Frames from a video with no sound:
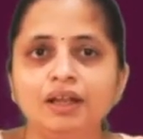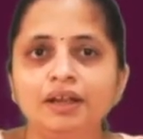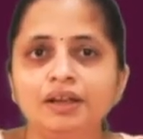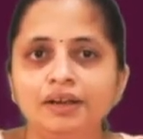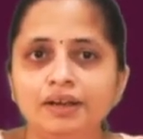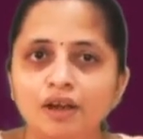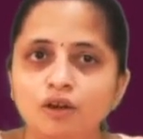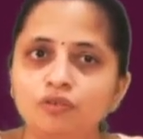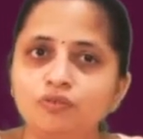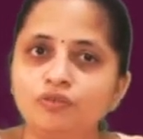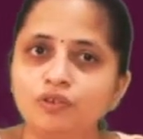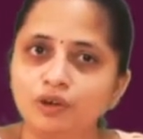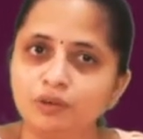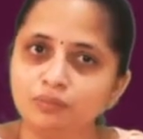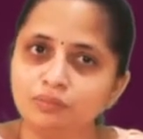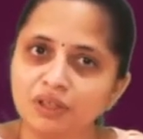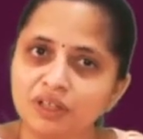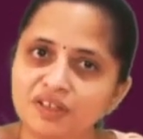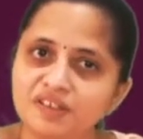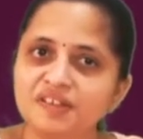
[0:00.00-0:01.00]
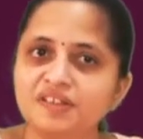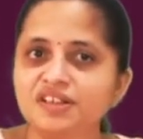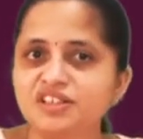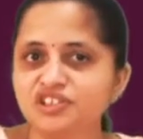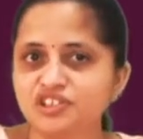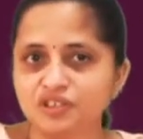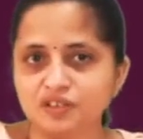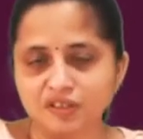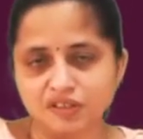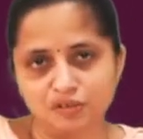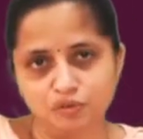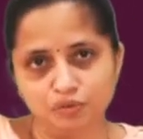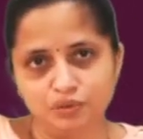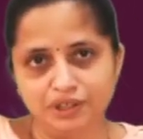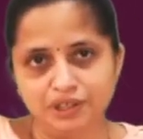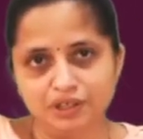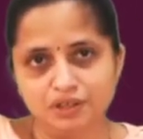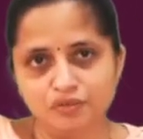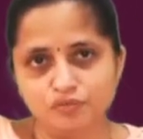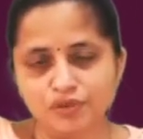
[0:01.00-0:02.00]
Now from this session
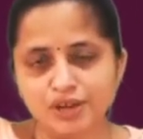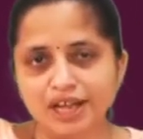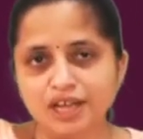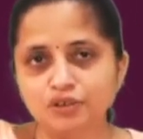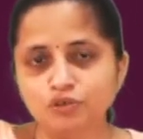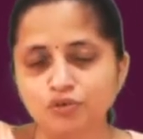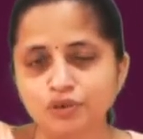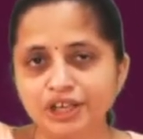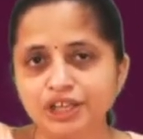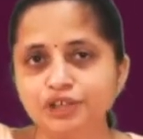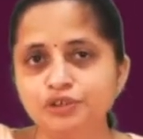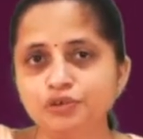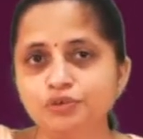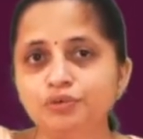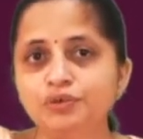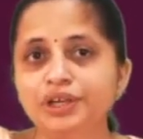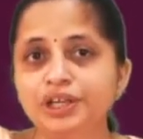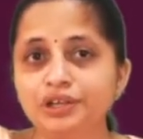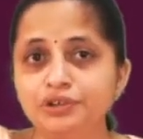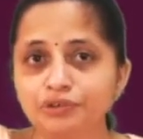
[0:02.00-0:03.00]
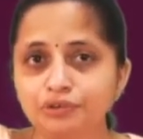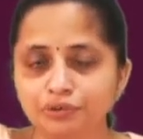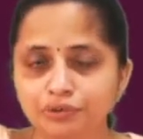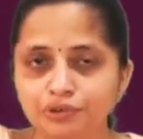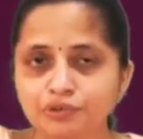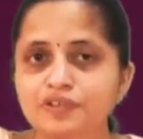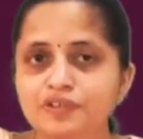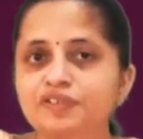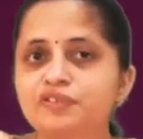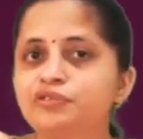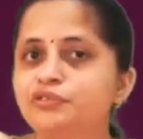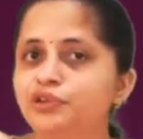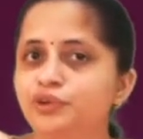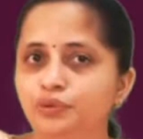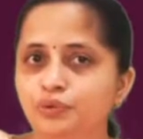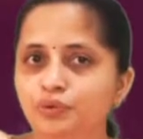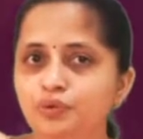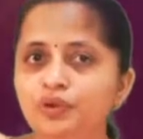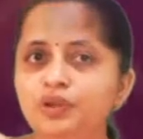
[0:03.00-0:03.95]
student, we are going to introduce to you